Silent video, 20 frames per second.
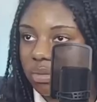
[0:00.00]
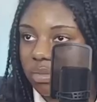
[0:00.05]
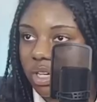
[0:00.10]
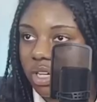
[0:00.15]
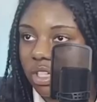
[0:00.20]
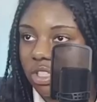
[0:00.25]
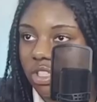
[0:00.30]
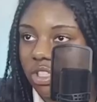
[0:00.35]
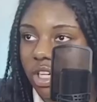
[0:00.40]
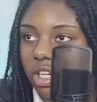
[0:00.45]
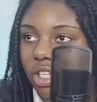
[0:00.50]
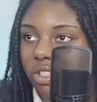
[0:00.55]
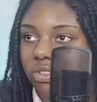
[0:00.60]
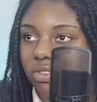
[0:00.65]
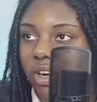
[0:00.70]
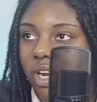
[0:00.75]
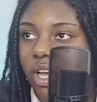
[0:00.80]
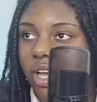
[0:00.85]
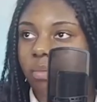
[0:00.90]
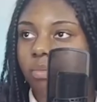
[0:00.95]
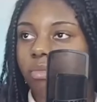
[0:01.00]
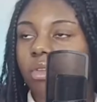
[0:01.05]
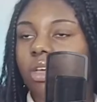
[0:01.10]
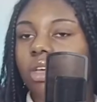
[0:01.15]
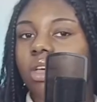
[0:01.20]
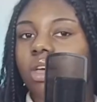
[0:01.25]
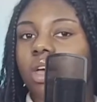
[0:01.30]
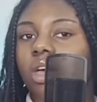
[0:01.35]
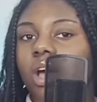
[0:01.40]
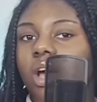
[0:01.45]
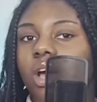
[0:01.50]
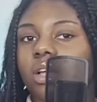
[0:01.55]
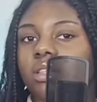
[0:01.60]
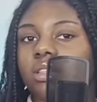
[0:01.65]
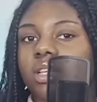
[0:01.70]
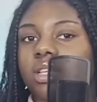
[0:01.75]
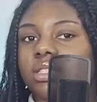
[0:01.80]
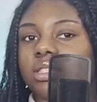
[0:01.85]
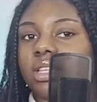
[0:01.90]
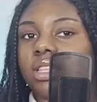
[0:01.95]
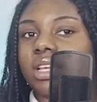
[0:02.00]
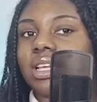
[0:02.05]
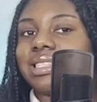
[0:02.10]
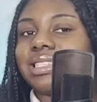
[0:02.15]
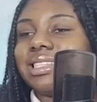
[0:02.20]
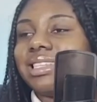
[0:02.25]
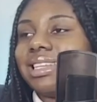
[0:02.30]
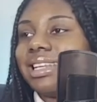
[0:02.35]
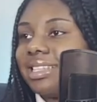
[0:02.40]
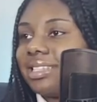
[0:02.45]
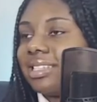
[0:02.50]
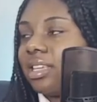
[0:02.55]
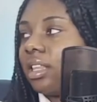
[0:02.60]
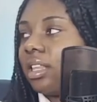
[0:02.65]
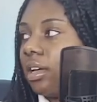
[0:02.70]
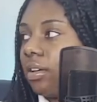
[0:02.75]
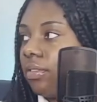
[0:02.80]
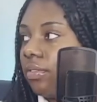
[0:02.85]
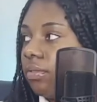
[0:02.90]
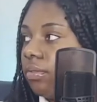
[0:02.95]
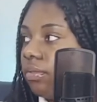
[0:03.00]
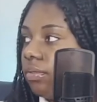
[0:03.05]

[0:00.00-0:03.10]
a mega church, right, and they see that it's linked to their